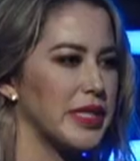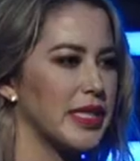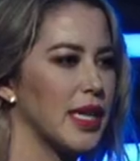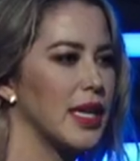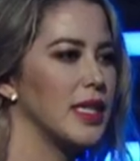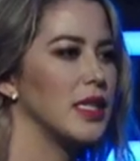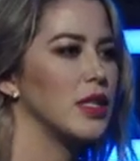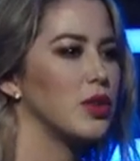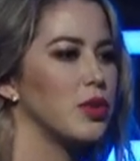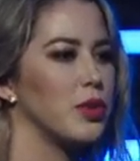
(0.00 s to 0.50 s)
would
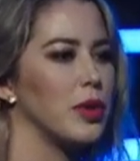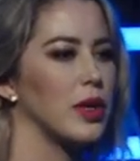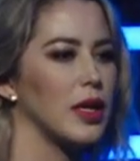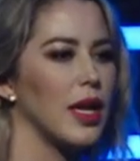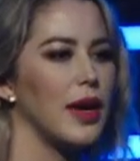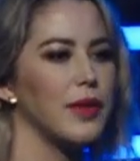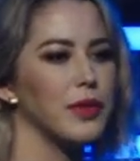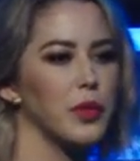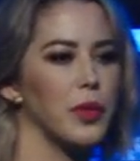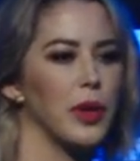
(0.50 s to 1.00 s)
send it to a
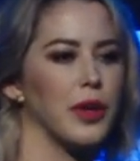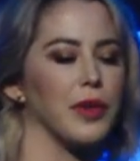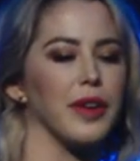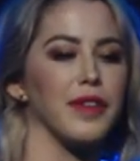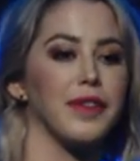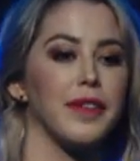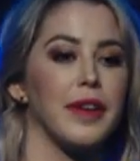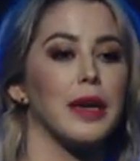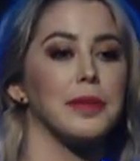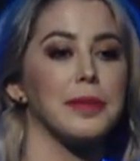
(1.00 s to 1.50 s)
loved one or
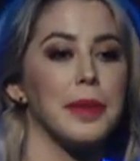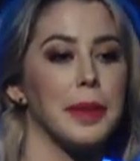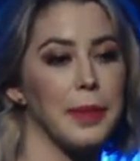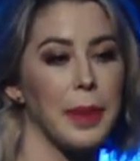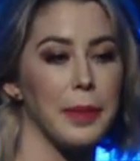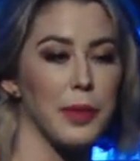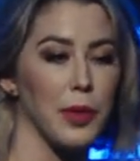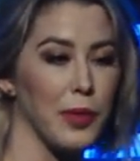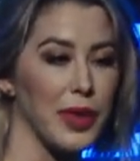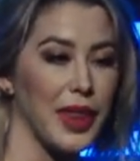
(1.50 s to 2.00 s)
a family
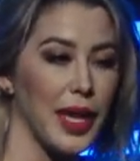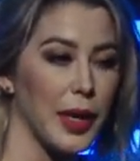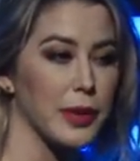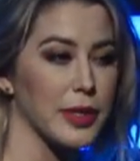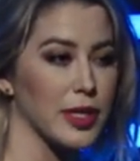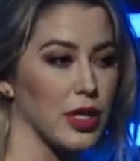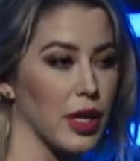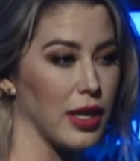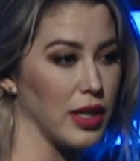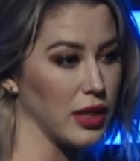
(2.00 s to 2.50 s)
member when they
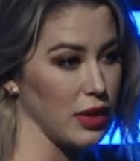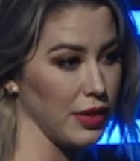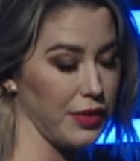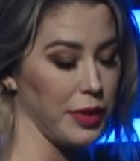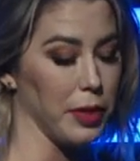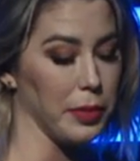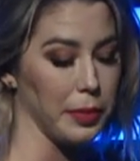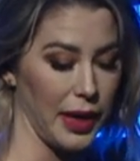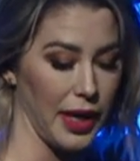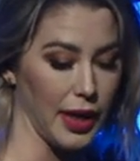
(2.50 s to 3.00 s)
were starting to
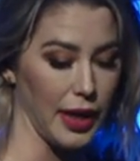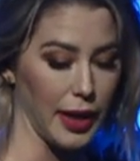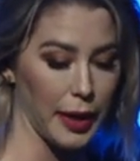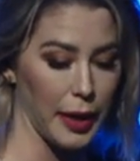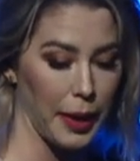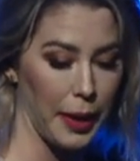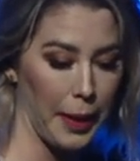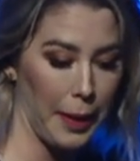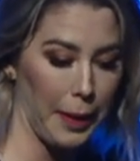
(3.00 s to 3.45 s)
feel panic.